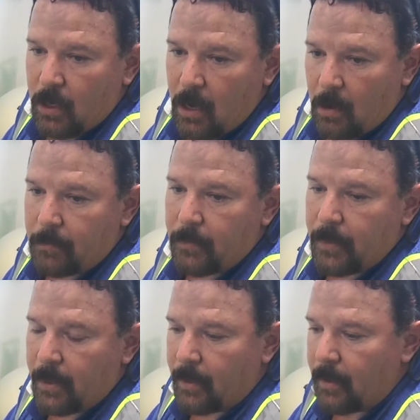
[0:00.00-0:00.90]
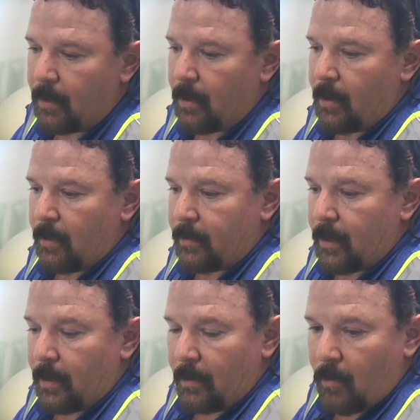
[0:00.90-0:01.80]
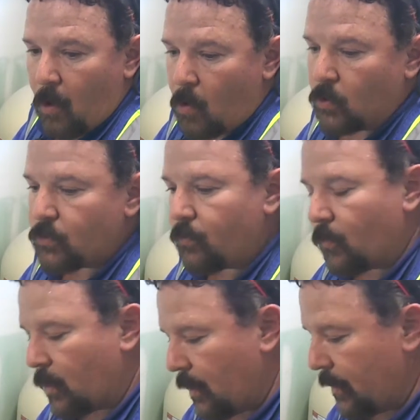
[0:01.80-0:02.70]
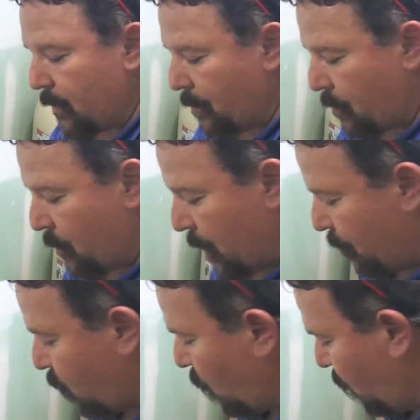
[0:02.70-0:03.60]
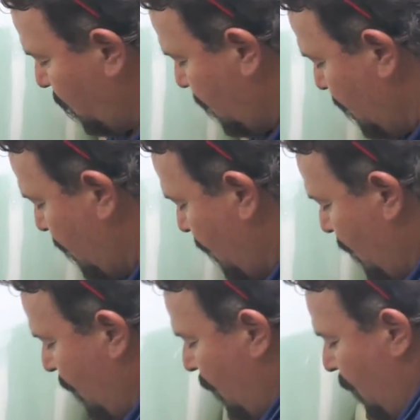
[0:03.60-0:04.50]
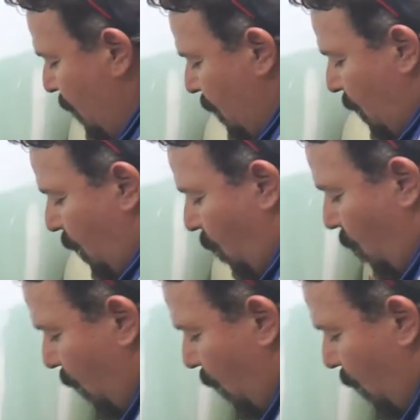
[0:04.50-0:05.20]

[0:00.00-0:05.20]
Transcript: up the hose for clean the pool. Well,